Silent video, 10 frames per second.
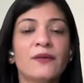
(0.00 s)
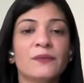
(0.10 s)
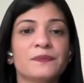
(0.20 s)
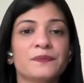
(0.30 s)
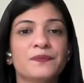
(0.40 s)

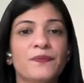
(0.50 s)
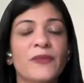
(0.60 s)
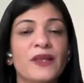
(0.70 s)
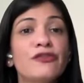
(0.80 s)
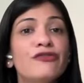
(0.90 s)
Now,
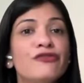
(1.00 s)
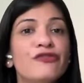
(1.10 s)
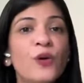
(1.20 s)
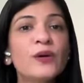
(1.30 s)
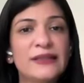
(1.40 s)
the
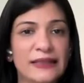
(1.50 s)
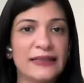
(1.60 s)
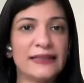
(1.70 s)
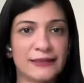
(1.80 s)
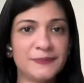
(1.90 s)

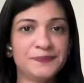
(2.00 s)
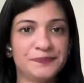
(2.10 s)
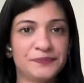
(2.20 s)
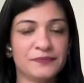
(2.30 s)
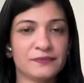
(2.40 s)
fourth layer,
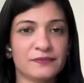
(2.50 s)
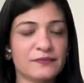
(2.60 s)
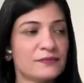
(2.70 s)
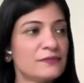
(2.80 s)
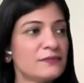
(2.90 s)

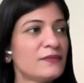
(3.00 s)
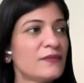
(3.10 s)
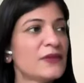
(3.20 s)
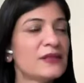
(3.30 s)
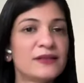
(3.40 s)

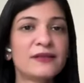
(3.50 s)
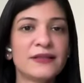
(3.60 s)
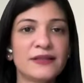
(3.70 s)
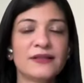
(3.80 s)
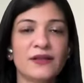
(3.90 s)

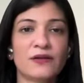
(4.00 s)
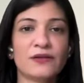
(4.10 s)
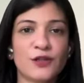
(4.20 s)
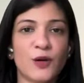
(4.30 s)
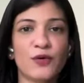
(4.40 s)
sitting, say,
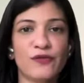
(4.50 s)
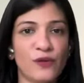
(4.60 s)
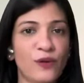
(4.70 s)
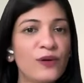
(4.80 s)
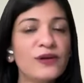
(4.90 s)
on top
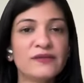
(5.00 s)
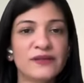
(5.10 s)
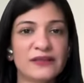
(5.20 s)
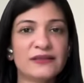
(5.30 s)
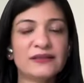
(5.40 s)
of all
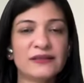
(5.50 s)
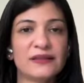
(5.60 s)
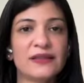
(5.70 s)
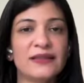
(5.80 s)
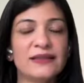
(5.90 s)
of
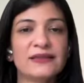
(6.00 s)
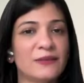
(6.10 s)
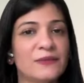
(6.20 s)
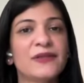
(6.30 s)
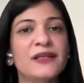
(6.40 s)
this, is
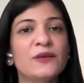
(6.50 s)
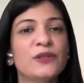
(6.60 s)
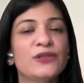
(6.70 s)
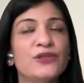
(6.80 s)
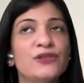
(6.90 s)

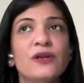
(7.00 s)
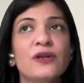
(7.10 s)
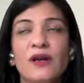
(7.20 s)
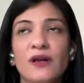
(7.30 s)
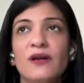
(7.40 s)
something which
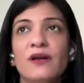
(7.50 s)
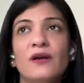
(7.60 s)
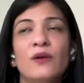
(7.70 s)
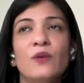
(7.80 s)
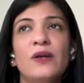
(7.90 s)

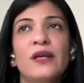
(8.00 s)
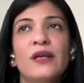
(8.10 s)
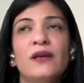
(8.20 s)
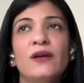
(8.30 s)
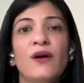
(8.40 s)

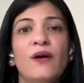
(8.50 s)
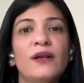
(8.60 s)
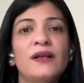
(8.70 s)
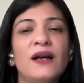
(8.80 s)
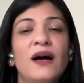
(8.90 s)
we
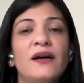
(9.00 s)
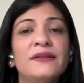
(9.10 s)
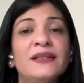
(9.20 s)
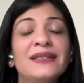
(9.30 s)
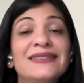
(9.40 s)
call
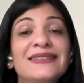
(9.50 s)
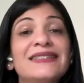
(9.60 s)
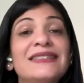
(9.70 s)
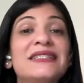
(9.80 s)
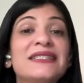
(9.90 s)
our
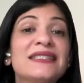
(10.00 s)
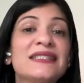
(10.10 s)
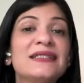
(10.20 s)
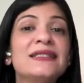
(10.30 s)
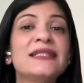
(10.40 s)

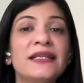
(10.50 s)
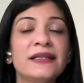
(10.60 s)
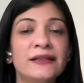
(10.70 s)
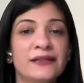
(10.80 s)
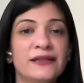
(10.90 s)

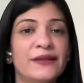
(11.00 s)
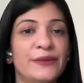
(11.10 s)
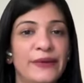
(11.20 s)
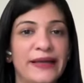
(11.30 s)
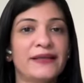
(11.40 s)
discerning
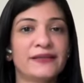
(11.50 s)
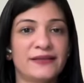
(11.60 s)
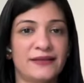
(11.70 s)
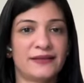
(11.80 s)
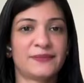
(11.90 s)

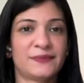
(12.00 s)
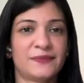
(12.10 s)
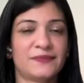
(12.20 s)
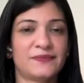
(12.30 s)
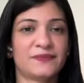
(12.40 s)
awareness.
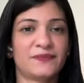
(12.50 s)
